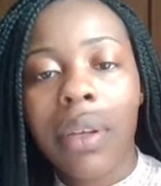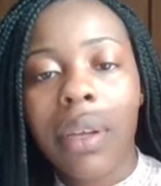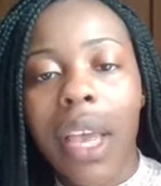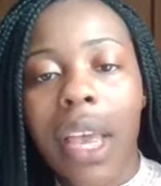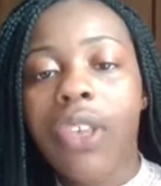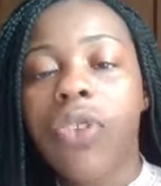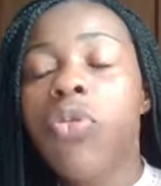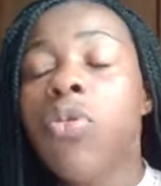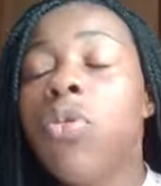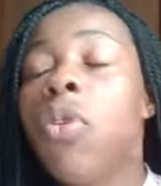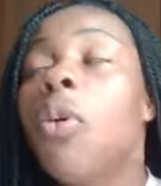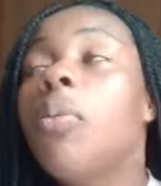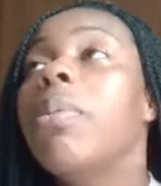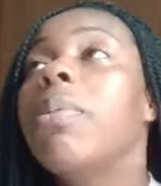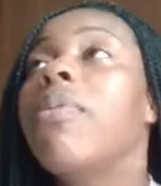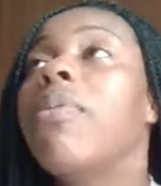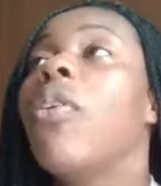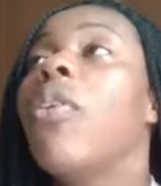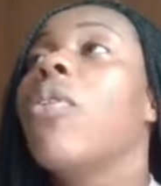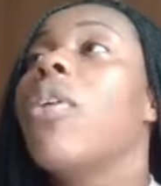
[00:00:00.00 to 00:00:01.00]
And you're going to be
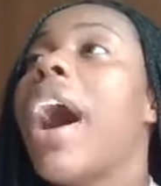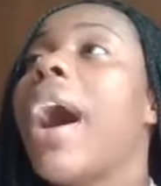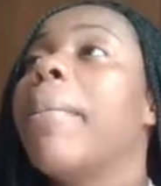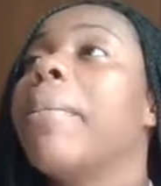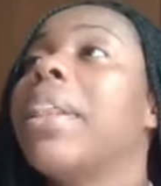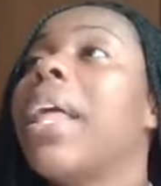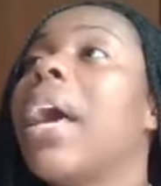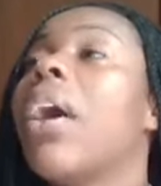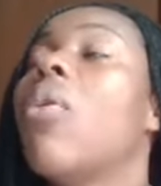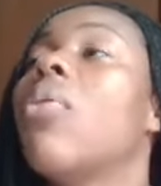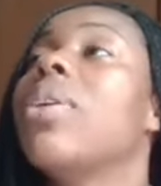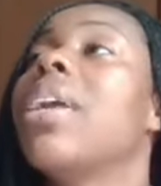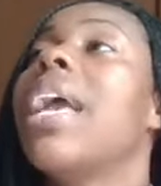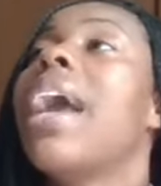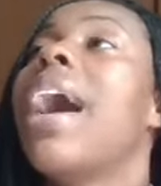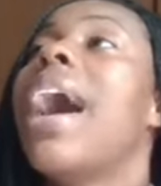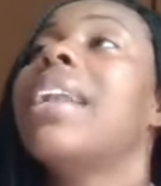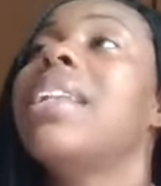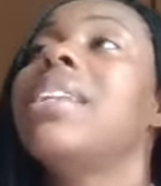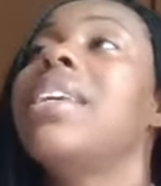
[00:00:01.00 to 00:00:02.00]
before God and be like, oh,
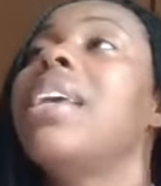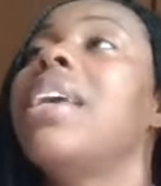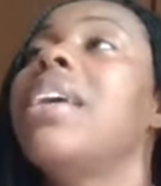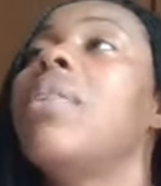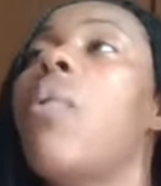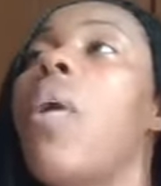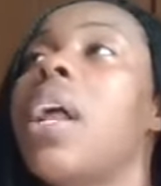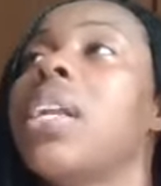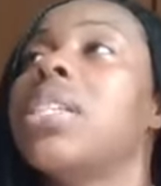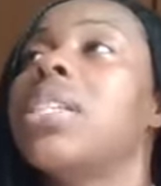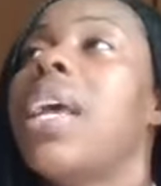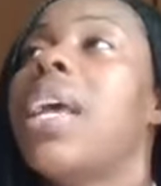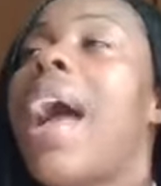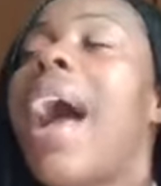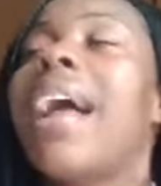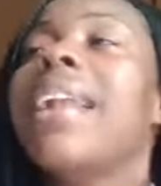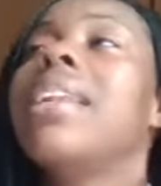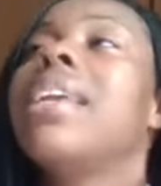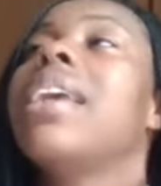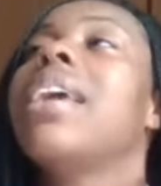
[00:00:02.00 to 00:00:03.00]
yeah, I did watch that.
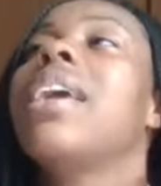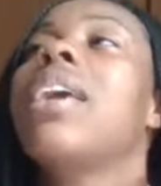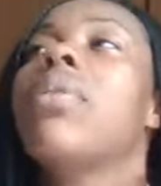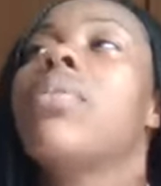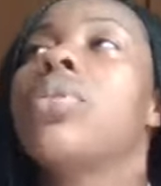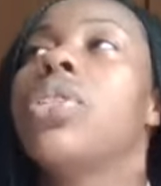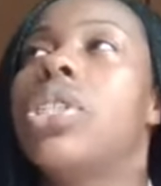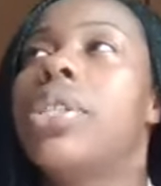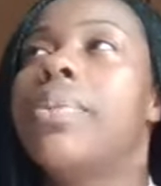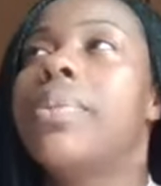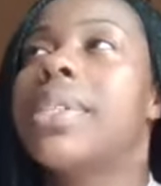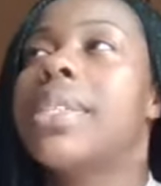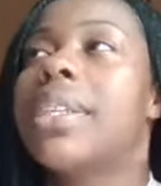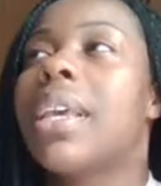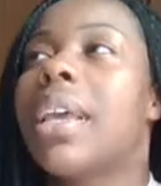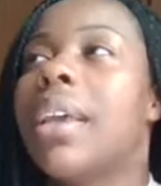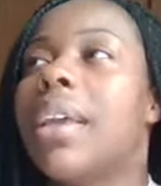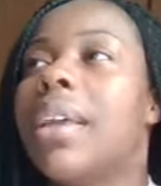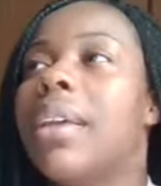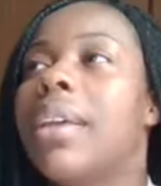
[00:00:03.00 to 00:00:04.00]
I did hear what she was
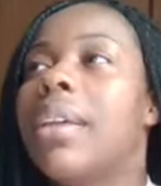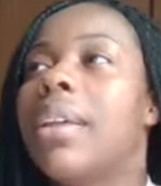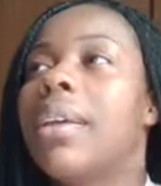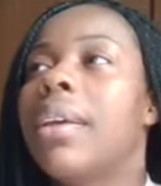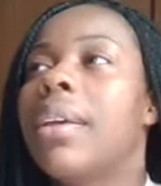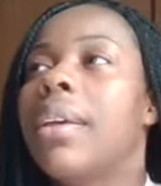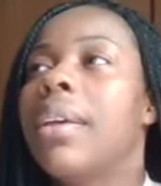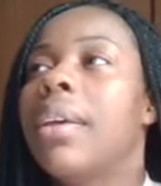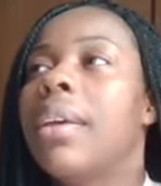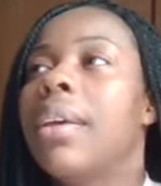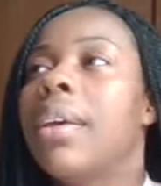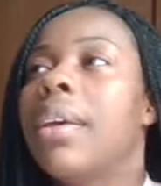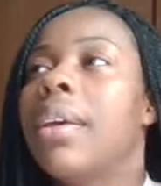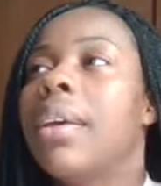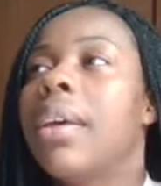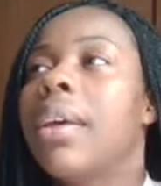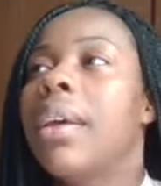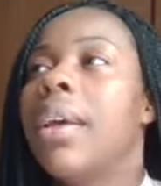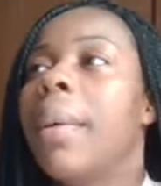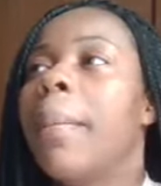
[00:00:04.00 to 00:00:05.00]
saying.
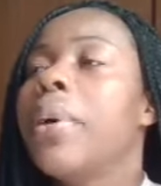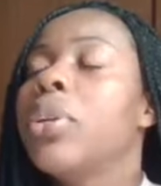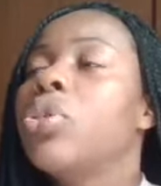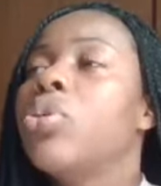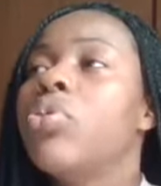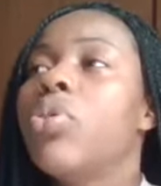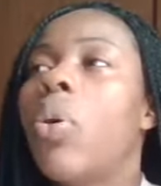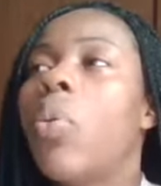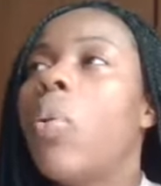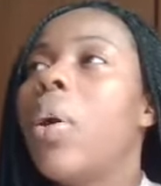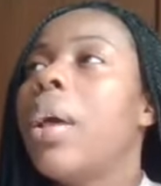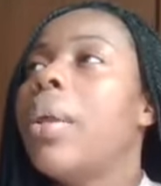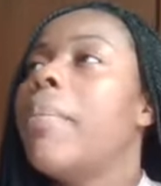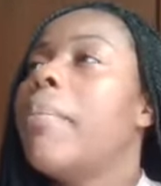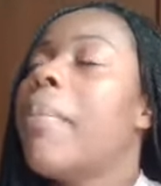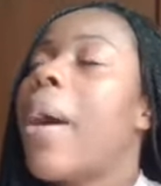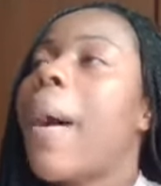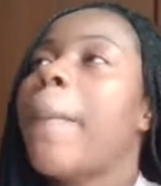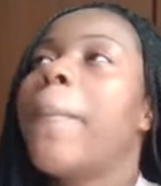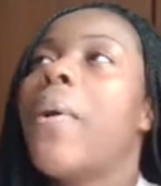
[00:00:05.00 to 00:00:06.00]
But you know what?
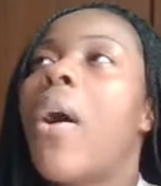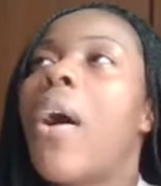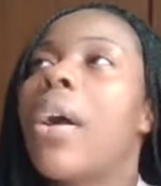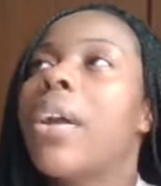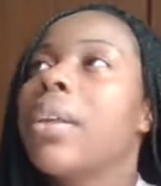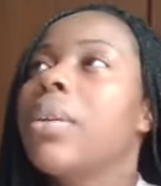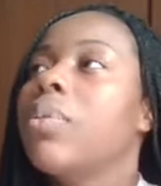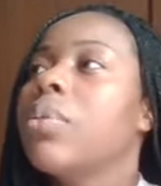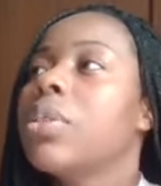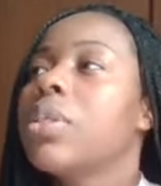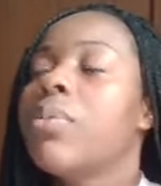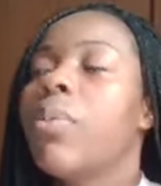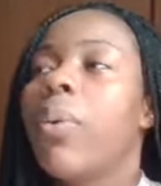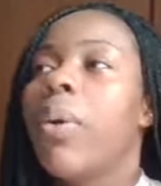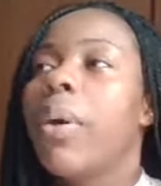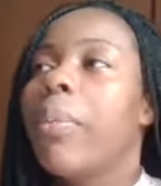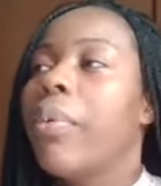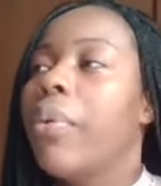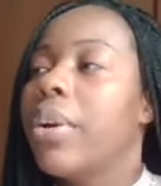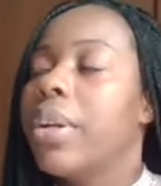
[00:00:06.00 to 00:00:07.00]
My party was more
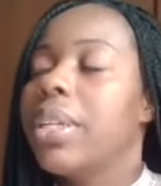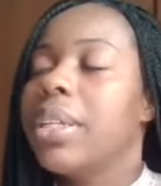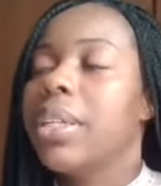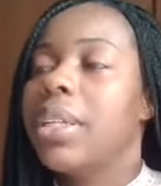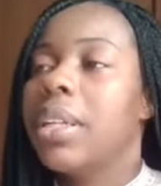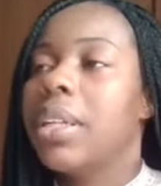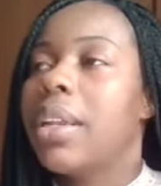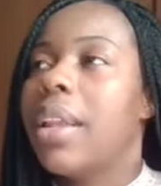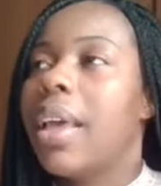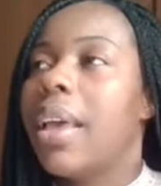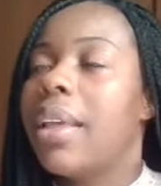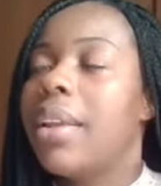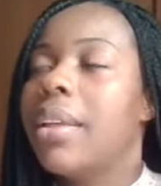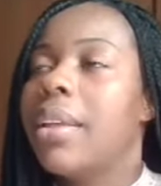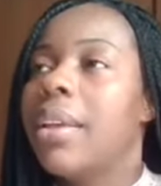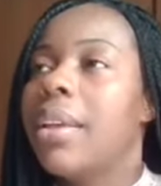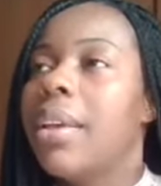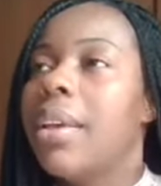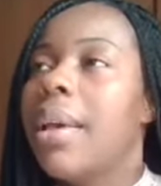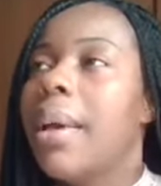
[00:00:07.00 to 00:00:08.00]
important than that.
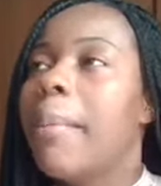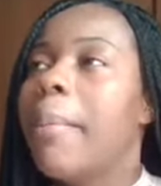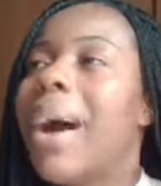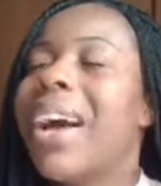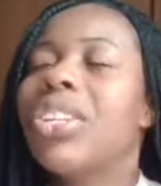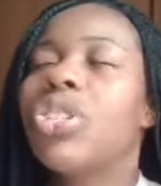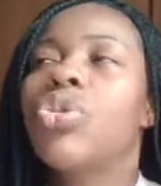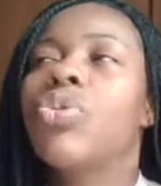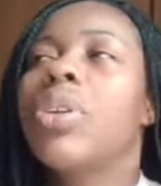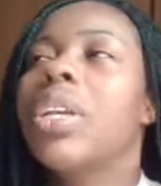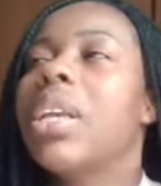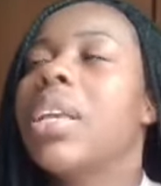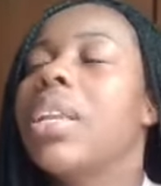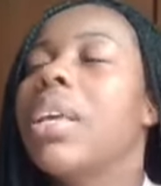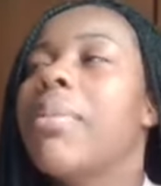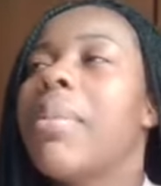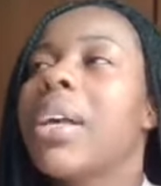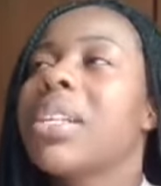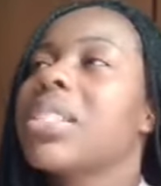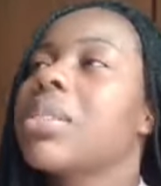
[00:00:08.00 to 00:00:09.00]
My drinking
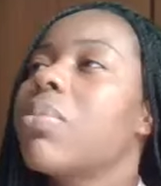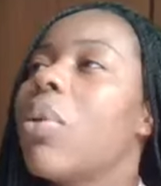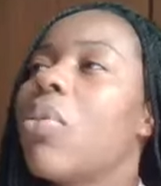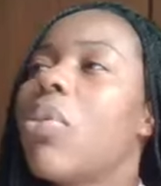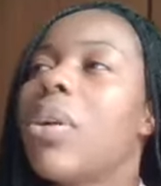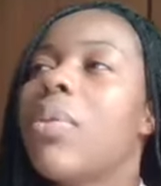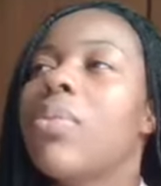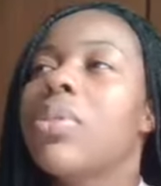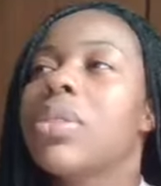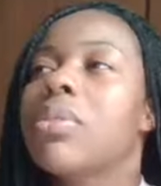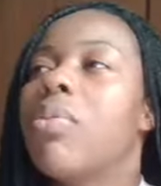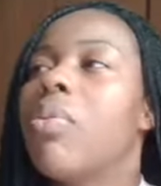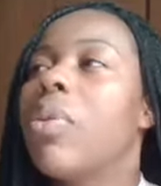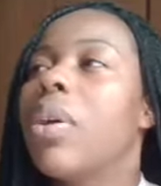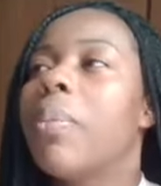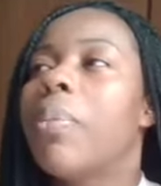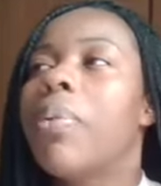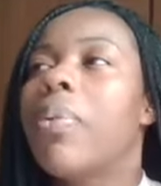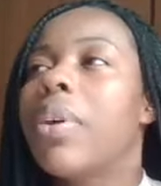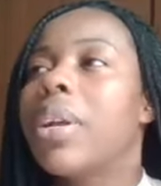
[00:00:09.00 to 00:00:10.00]
and my smoking was more
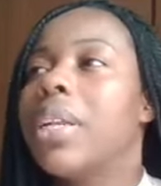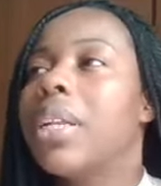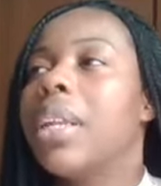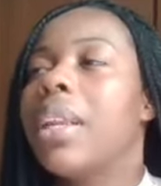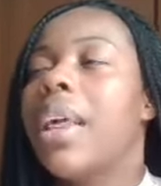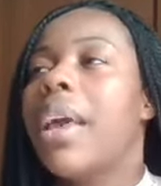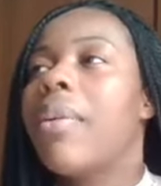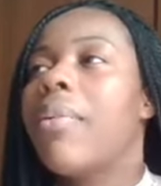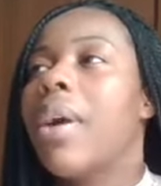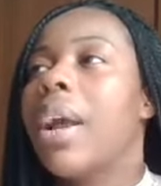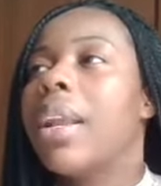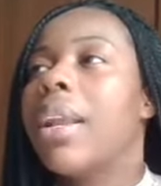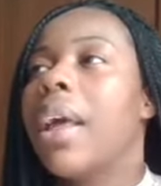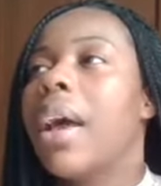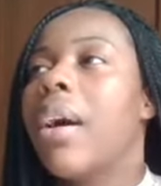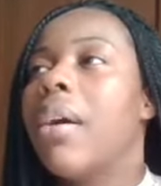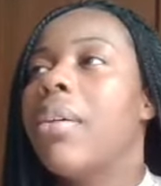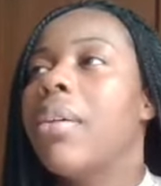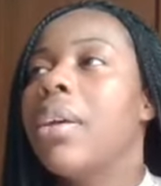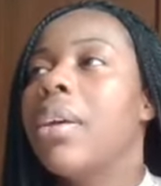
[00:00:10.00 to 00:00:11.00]
important than that right
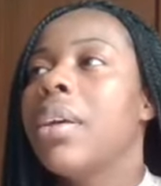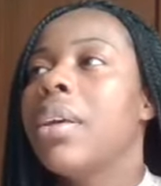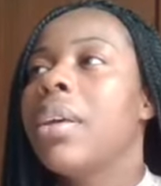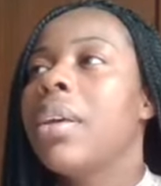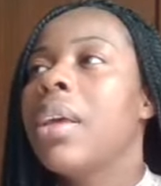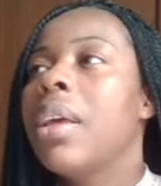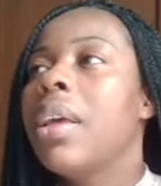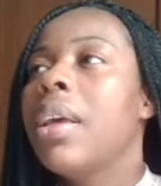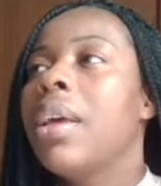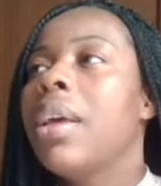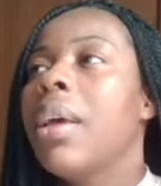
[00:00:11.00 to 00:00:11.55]
now.